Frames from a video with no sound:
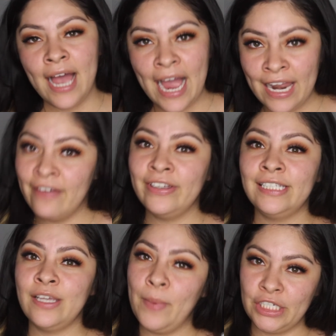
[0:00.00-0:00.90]
I love it
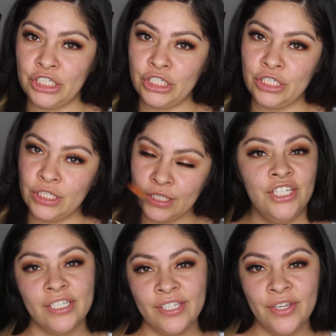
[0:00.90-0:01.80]
so much. And
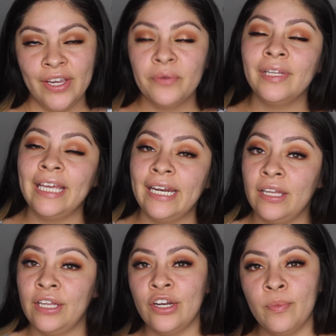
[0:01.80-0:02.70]
just so you can relate a
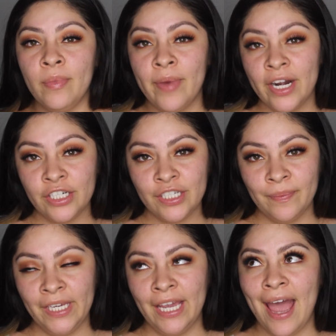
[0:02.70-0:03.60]
little bit better to
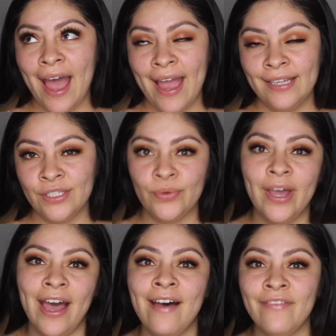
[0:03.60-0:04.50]
me, I do
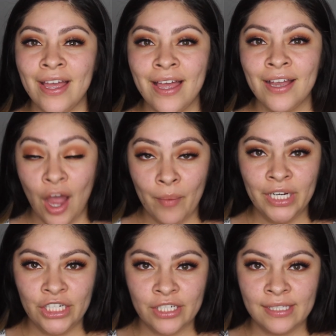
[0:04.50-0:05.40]
have
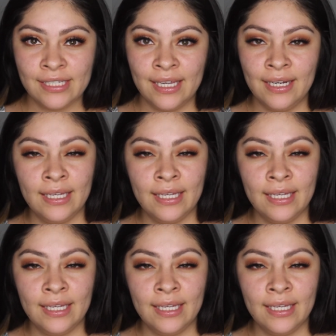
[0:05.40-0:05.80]
combination skin.